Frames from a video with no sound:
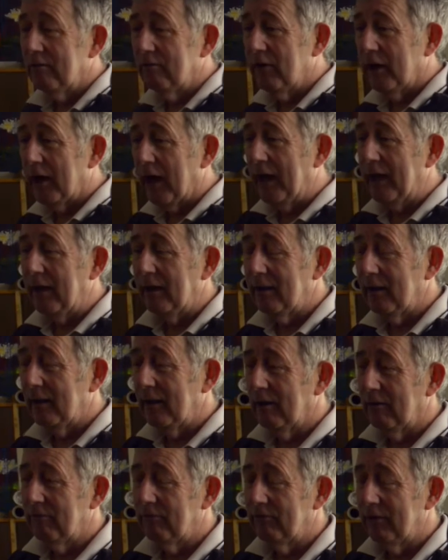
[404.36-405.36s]
variety
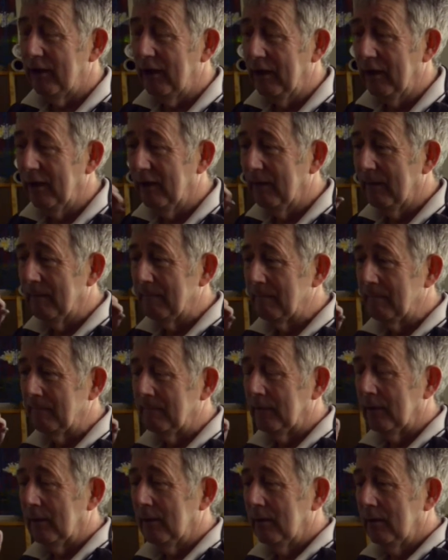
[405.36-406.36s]
of
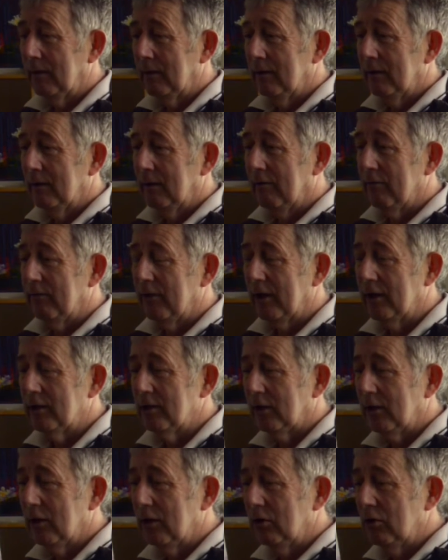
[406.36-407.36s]
things you
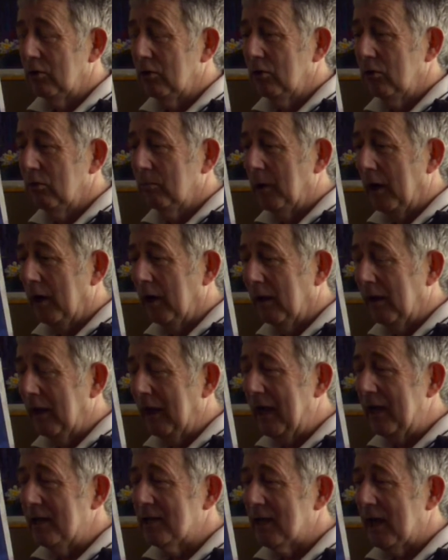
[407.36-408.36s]
can do. But
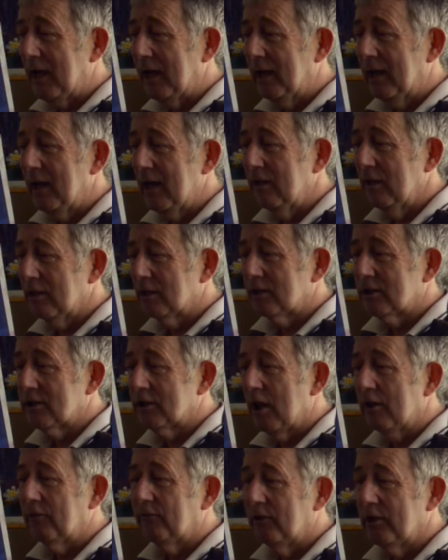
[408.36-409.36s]
unless I get the
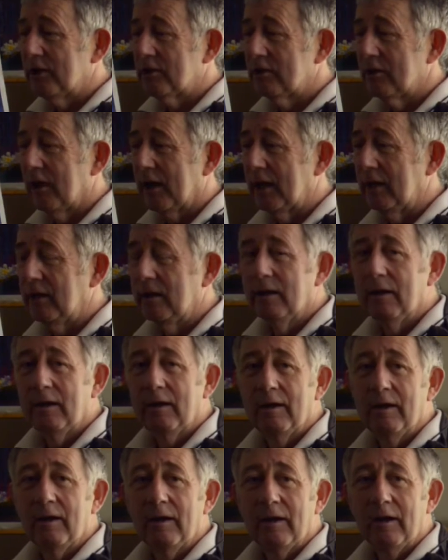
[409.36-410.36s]
surface right,
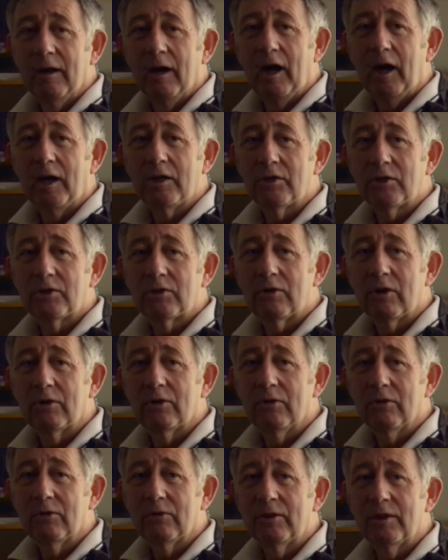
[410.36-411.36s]
I
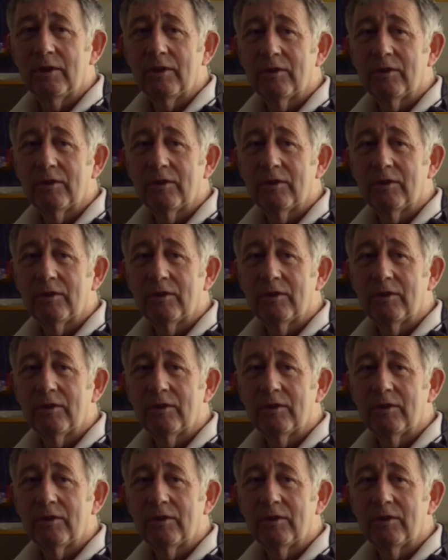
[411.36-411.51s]
really